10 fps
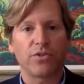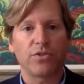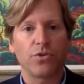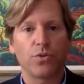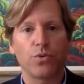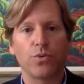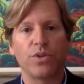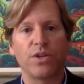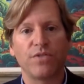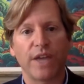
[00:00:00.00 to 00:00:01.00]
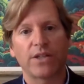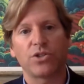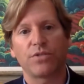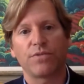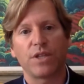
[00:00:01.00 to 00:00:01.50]
to the
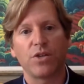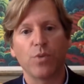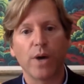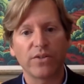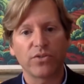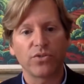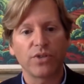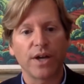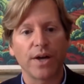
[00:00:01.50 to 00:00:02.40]
advantage of the US.